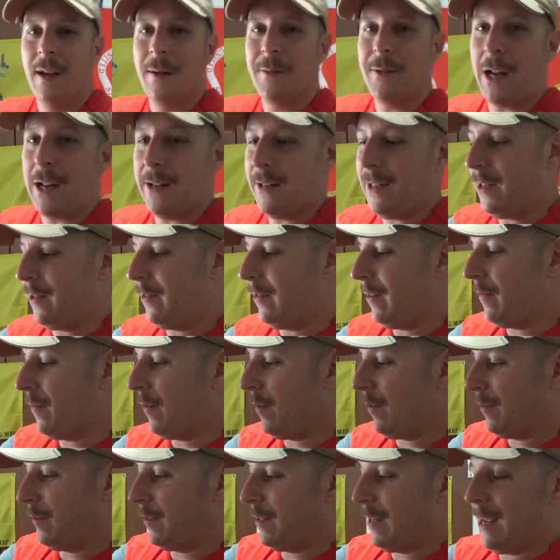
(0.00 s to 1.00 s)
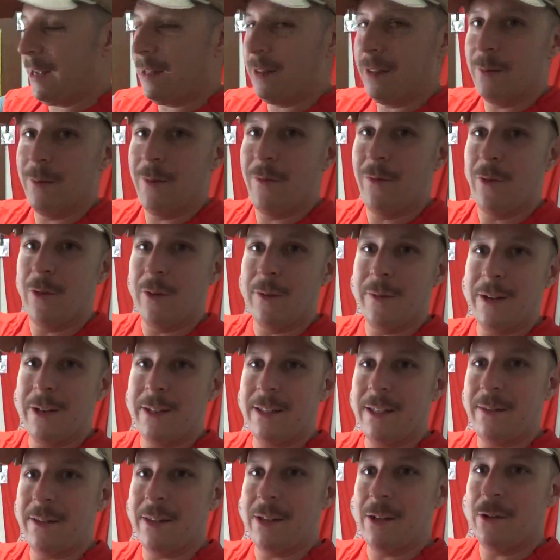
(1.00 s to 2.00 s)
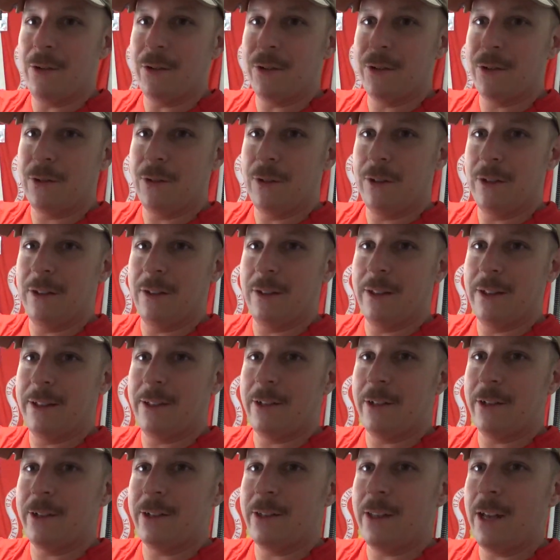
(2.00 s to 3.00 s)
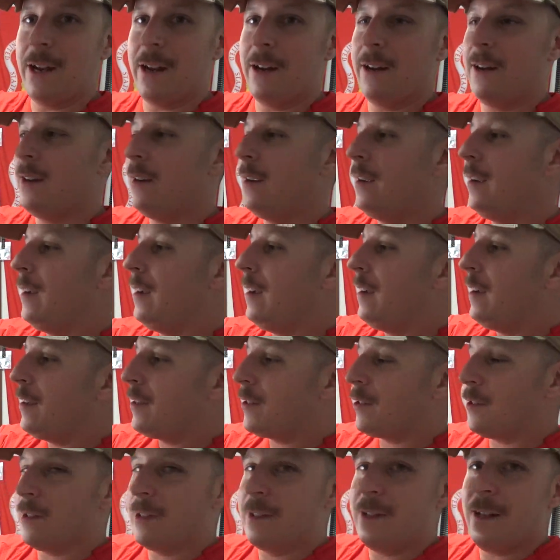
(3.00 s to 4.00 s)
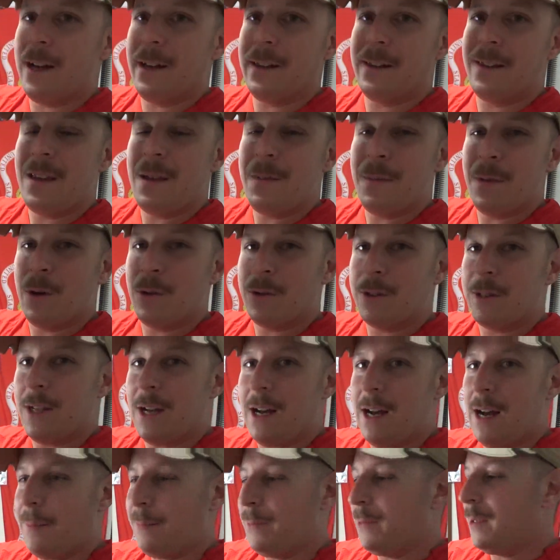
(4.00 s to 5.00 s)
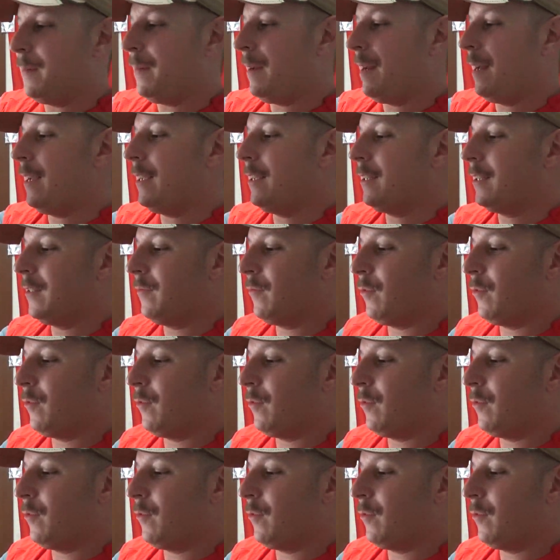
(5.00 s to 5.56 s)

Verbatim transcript: I did a review on the dangler before, it does have the old school little inserts there. So it's not the most optimized